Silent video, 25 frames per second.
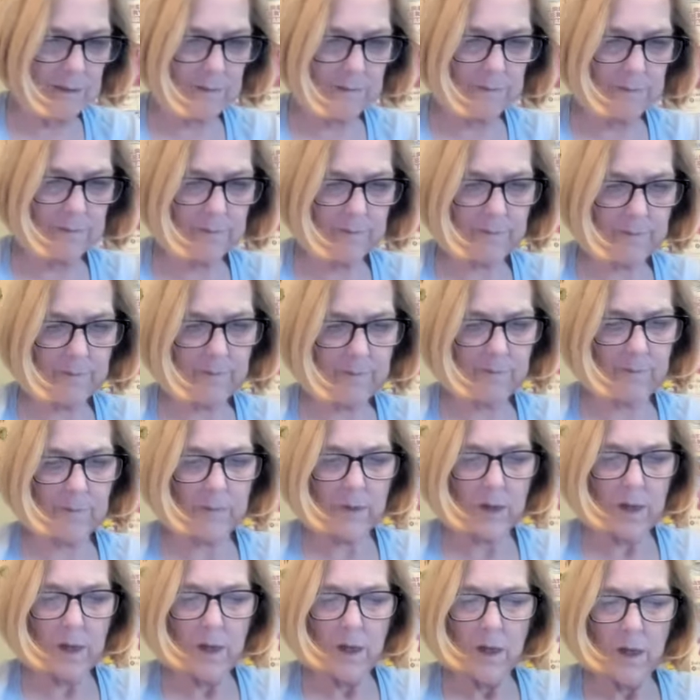it.
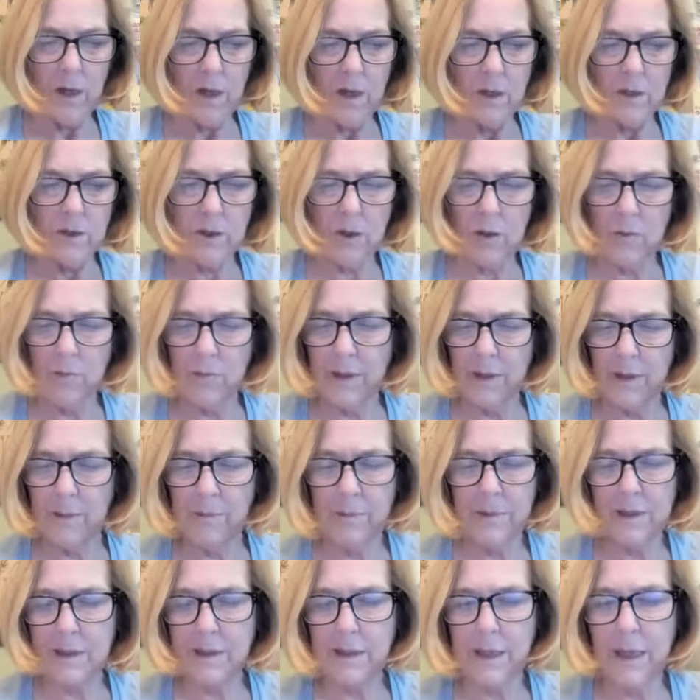Don't be
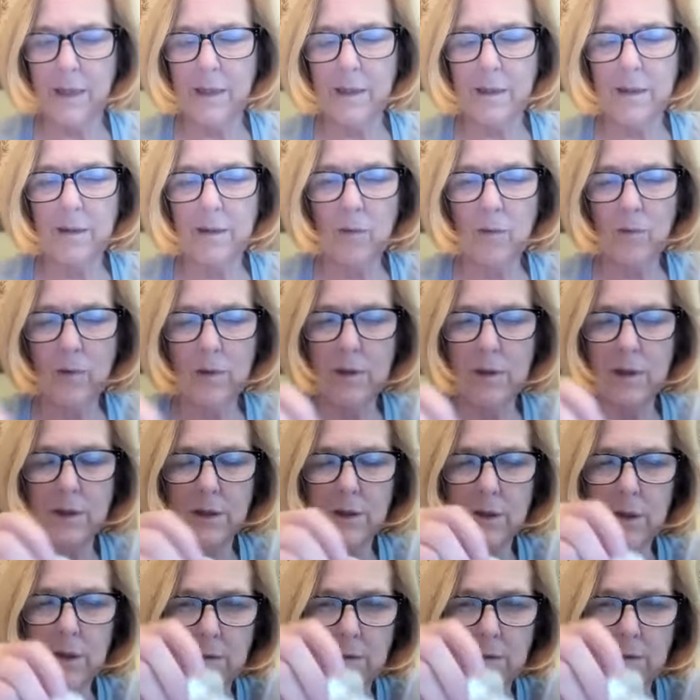mistaken. The one that's